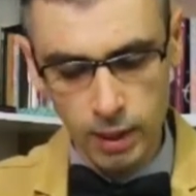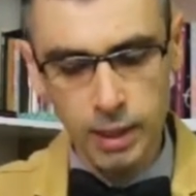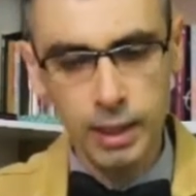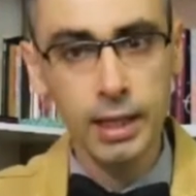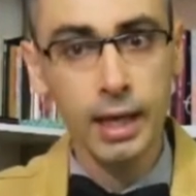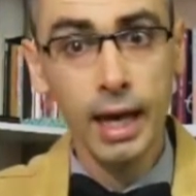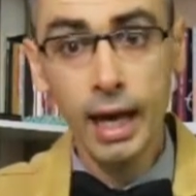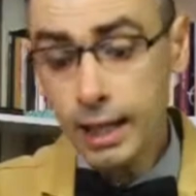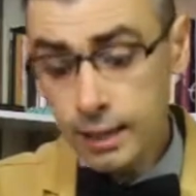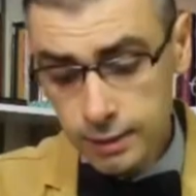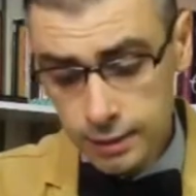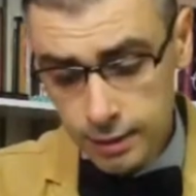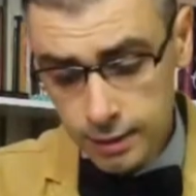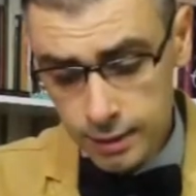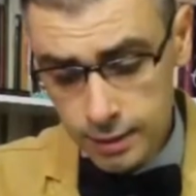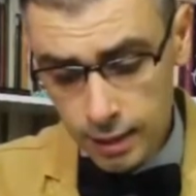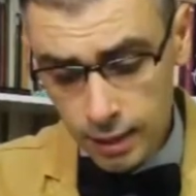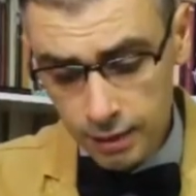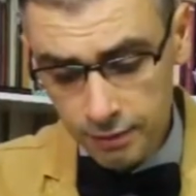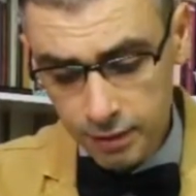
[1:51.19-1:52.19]
He
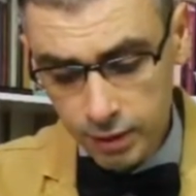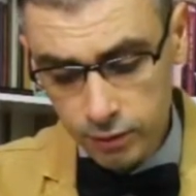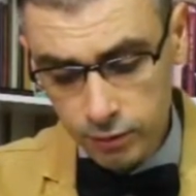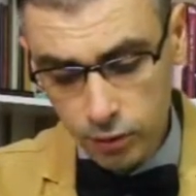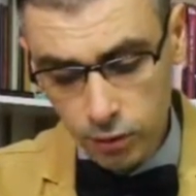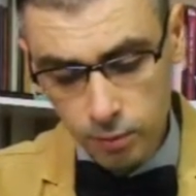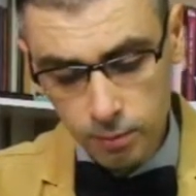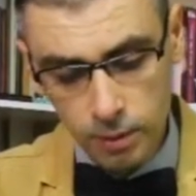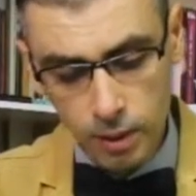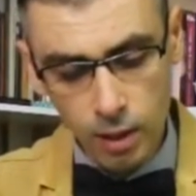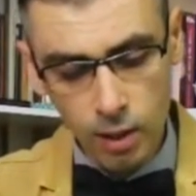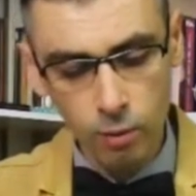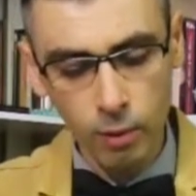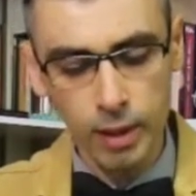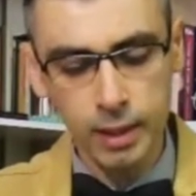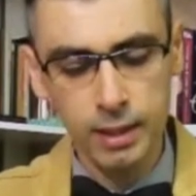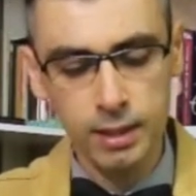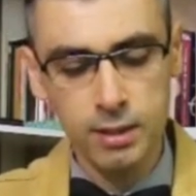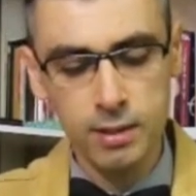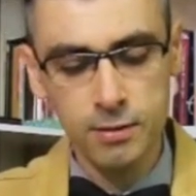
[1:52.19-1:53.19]
enters the living room
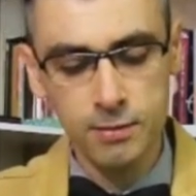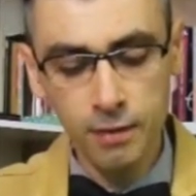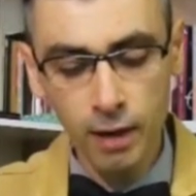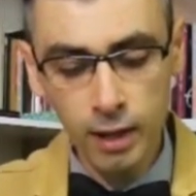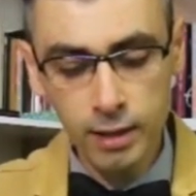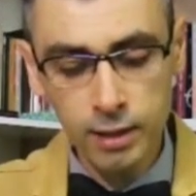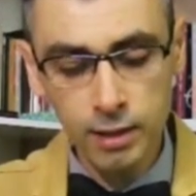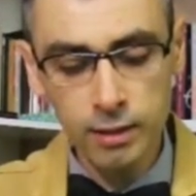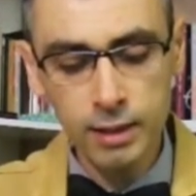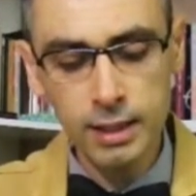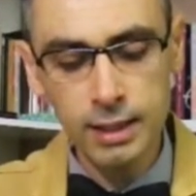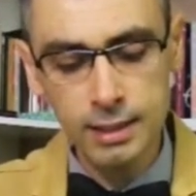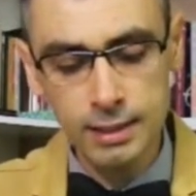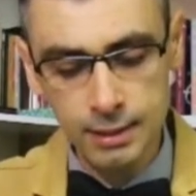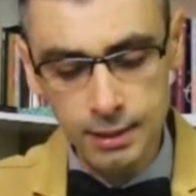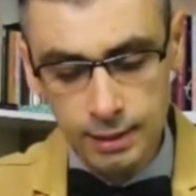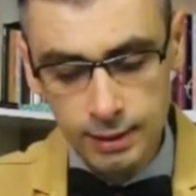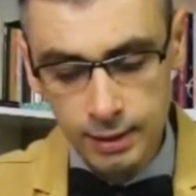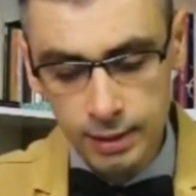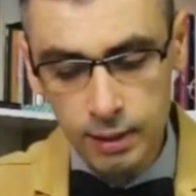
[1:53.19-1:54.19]
where his father is
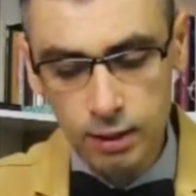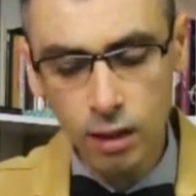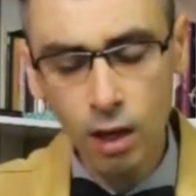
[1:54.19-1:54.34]
sitting